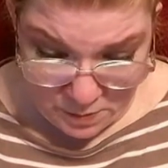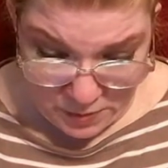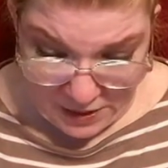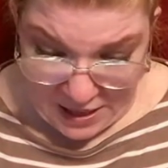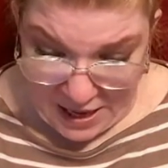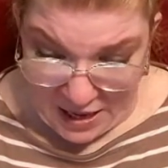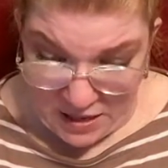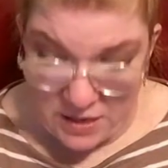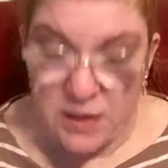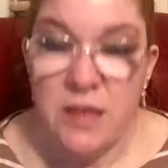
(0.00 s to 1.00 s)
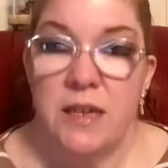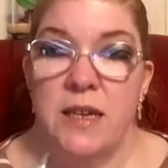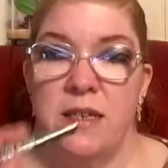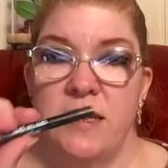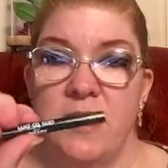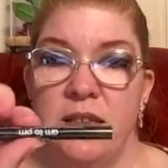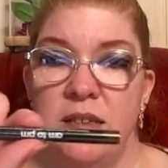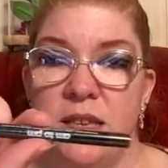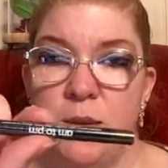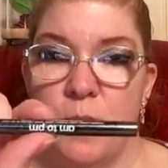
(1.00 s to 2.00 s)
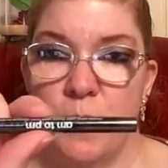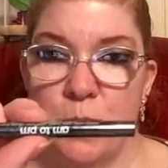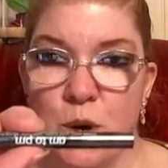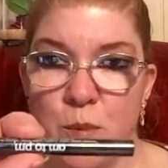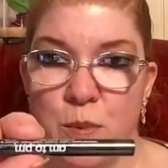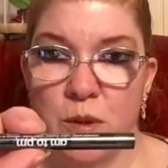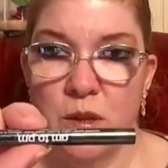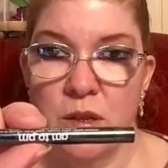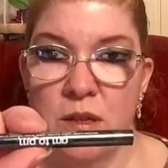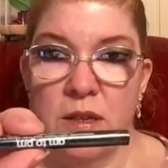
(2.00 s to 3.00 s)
black. It's in a deep purple.